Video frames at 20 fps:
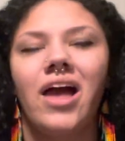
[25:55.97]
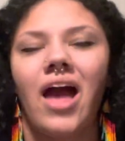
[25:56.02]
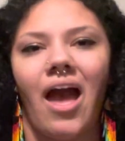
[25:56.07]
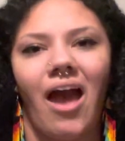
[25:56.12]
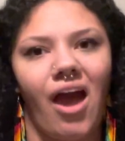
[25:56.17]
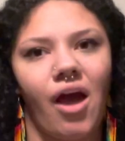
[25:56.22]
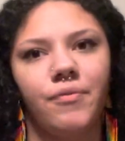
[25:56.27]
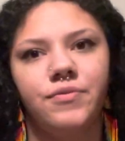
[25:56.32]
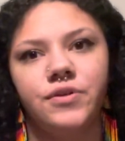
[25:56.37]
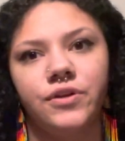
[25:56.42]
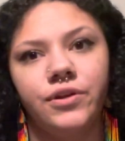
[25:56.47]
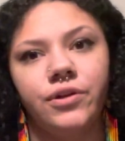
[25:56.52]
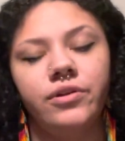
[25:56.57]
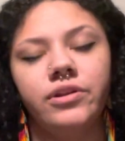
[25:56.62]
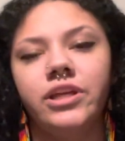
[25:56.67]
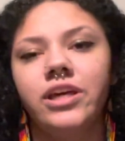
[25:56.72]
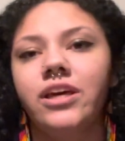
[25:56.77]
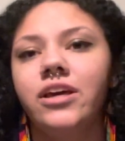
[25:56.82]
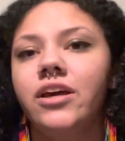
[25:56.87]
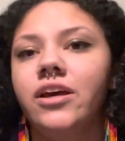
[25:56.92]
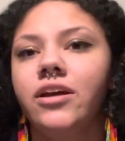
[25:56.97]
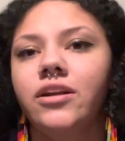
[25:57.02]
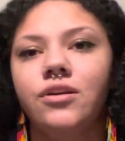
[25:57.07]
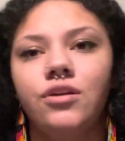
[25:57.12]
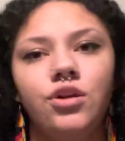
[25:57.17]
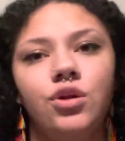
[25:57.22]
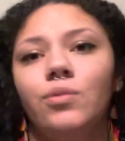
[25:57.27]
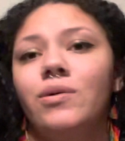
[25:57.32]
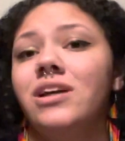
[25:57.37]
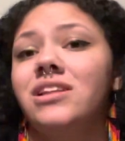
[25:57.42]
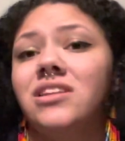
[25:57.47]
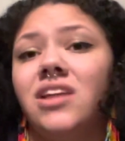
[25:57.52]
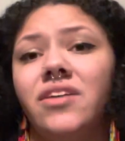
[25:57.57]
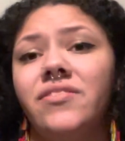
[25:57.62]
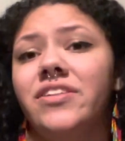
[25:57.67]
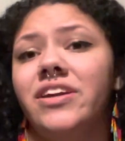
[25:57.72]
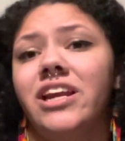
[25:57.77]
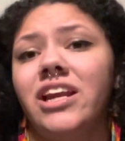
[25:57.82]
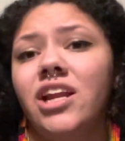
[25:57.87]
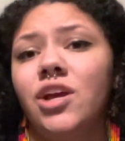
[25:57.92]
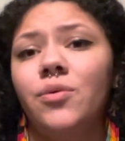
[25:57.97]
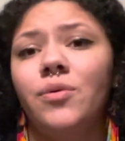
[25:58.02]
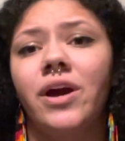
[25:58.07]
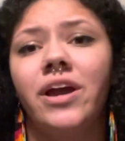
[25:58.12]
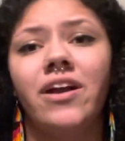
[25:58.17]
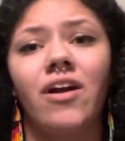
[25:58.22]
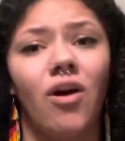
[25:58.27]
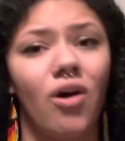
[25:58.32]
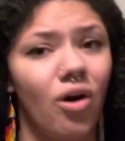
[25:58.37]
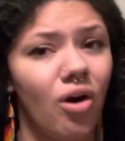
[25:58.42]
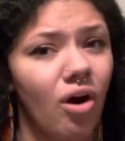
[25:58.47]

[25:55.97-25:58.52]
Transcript: Absolutely. Do I love it anyway?